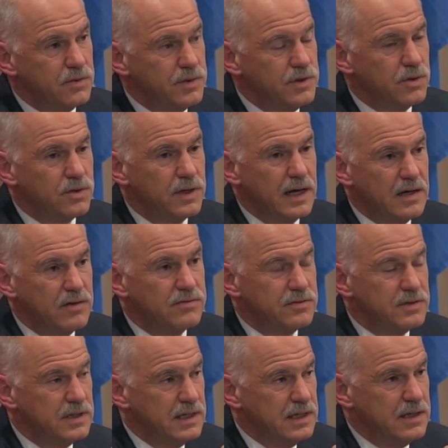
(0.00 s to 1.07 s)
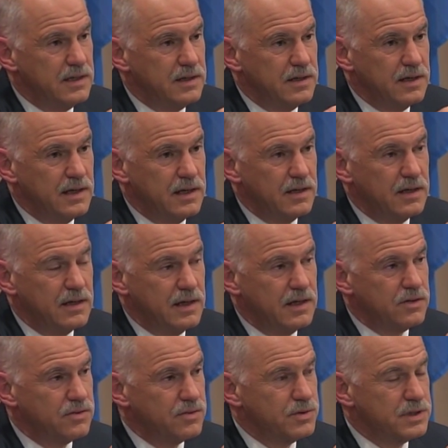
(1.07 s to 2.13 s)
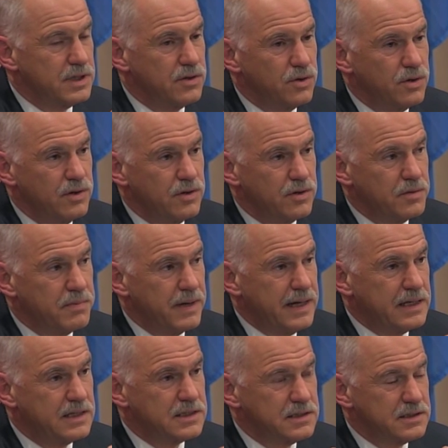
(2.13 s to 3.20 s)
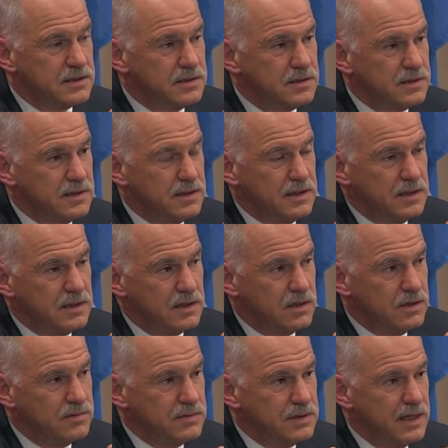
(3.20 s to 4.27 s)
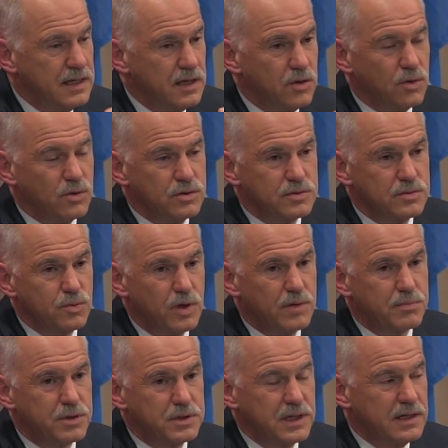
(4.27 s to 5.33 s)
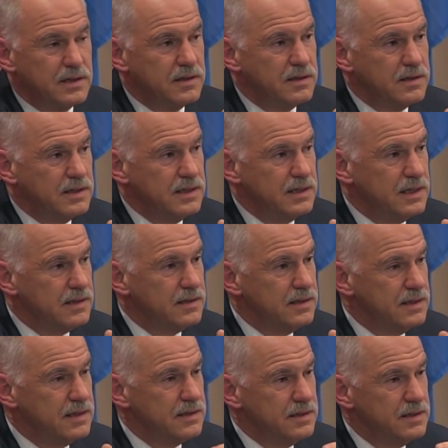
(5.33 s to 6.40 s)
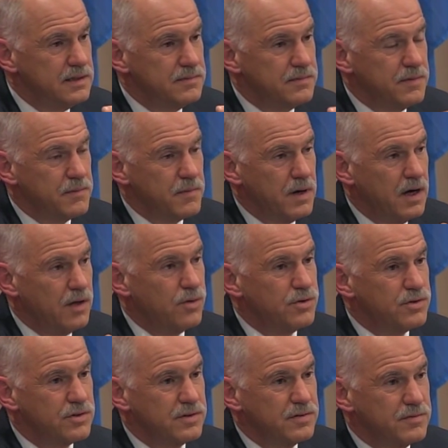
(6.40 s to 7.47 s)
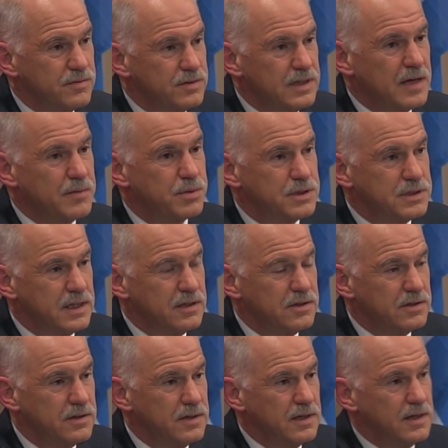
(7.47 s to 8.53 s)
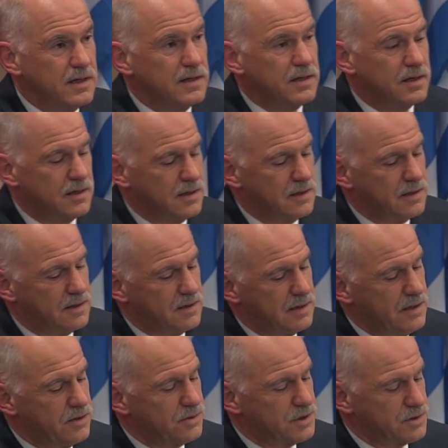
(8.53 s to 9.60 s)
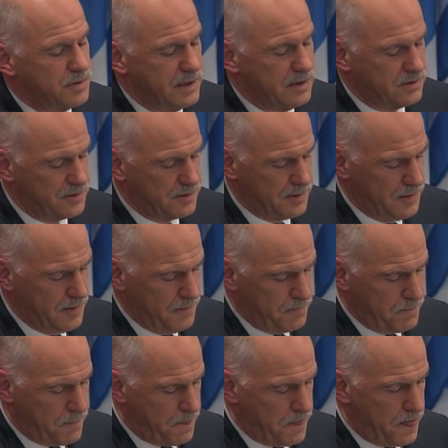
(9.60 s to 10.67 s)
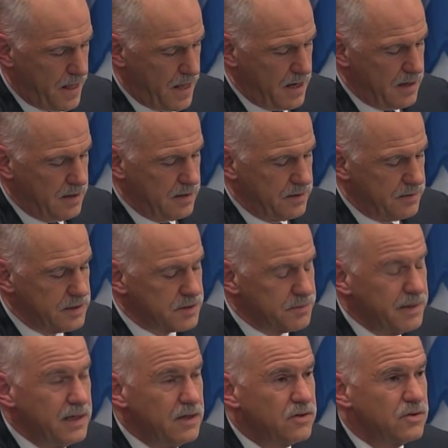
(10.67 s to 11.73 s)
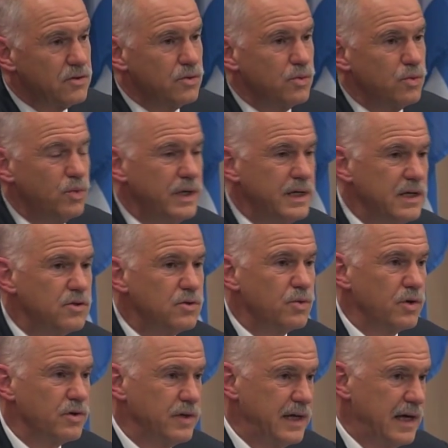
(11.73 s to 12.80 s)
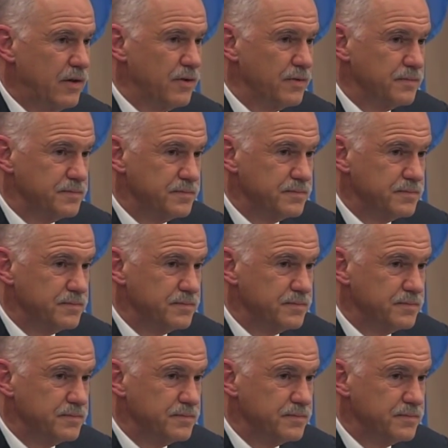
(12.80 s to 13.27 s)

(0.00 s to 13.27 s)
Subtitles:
we don't have, as was said earlier, the banks getting loans 1% and the others 10% interest rates. This means we need to work together,